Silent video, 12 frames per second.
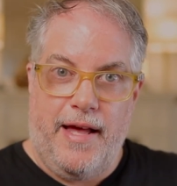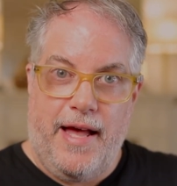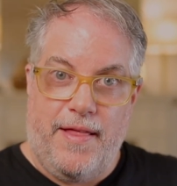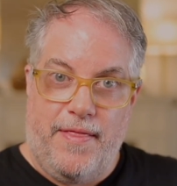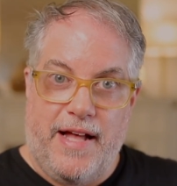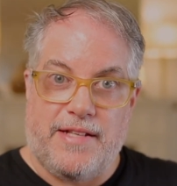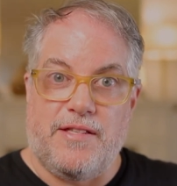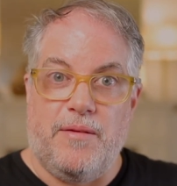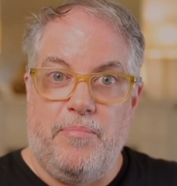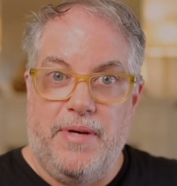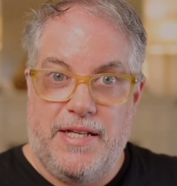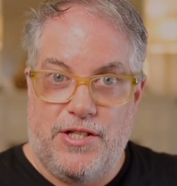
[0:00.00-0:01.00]
And that's the
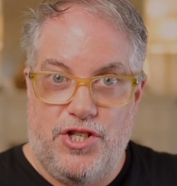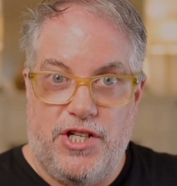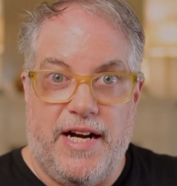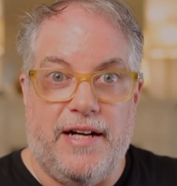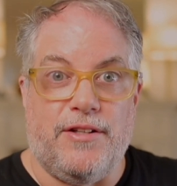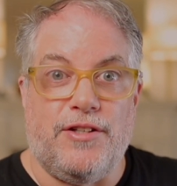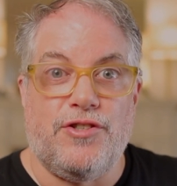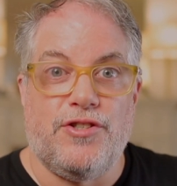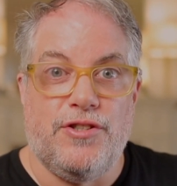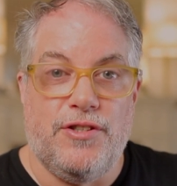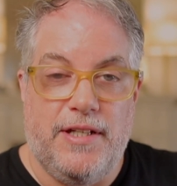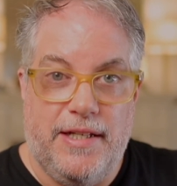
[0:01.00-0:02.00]
biggest challenge,